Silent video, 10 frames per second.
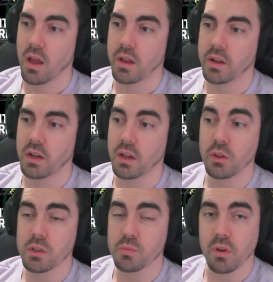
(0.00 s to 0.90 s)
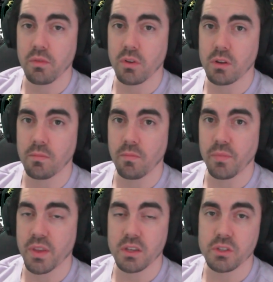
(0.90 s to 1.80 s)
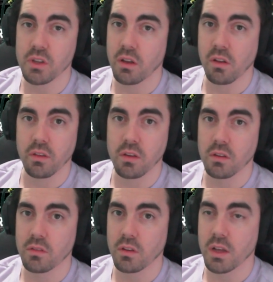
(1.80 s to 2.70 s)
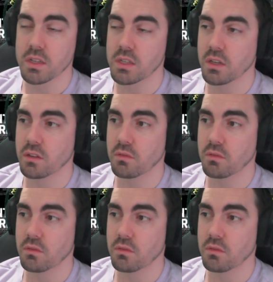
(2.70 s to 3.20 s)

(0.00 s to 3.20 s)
And it looks pretty fun. It's another classic